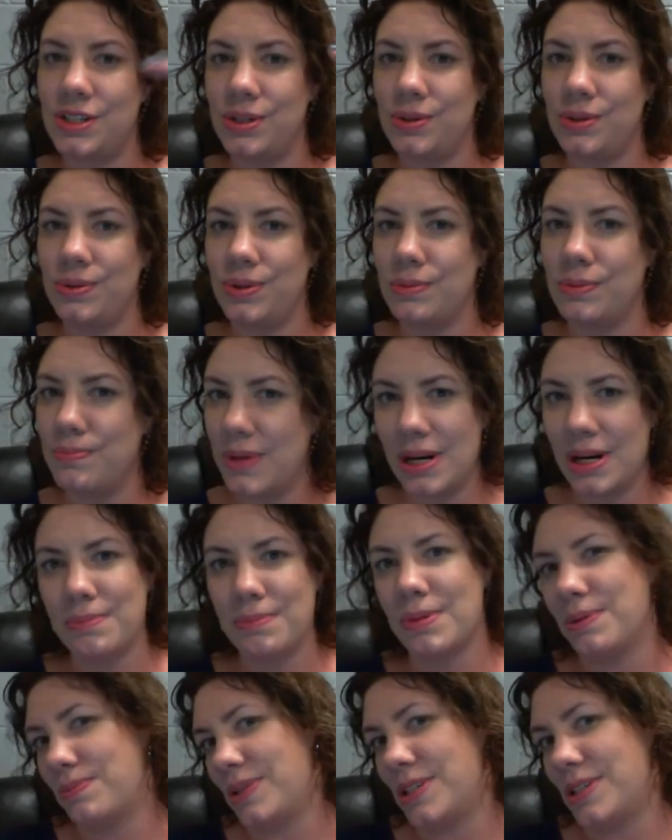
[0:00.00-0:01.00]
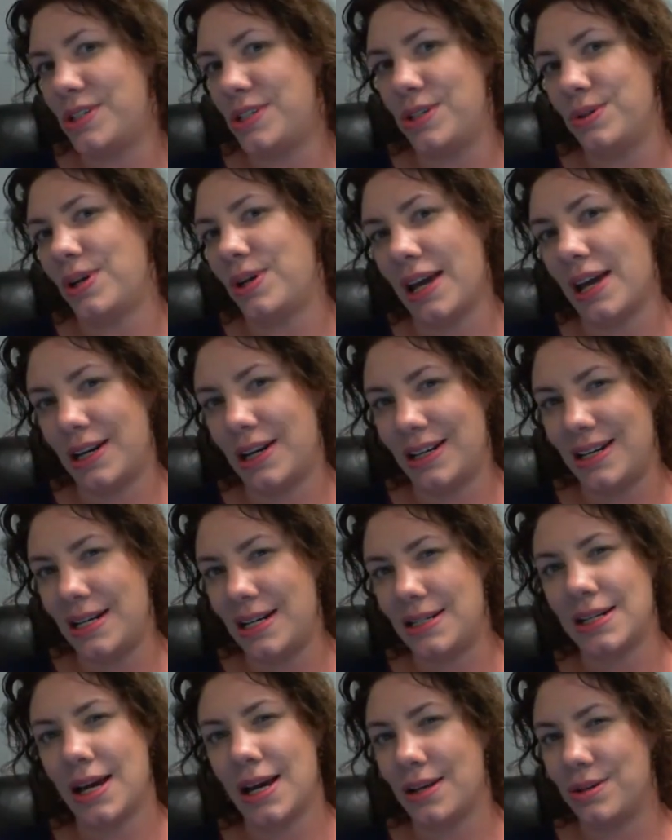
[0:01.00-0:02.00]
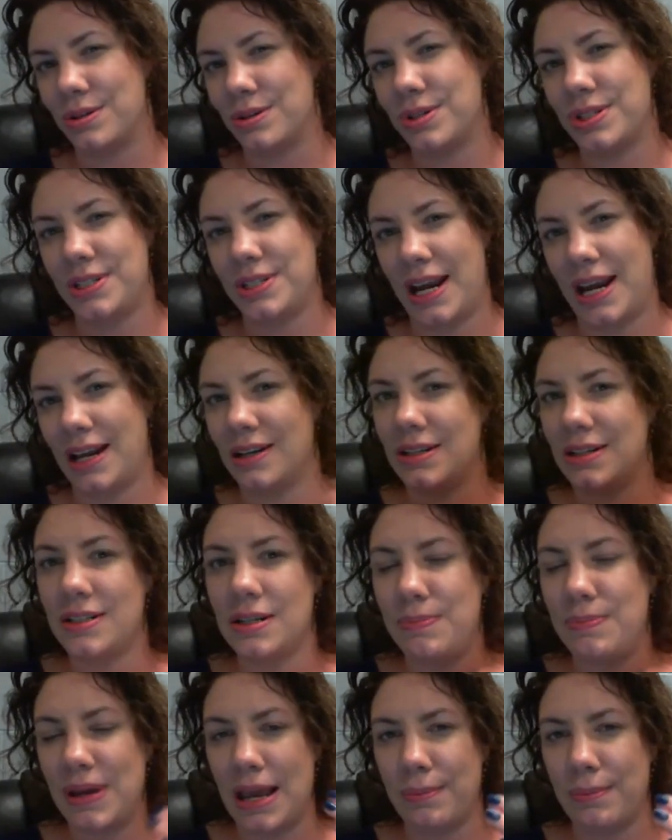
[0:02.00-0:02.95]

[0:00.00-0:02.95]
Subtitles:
you the minimum that you kind of need to understand to be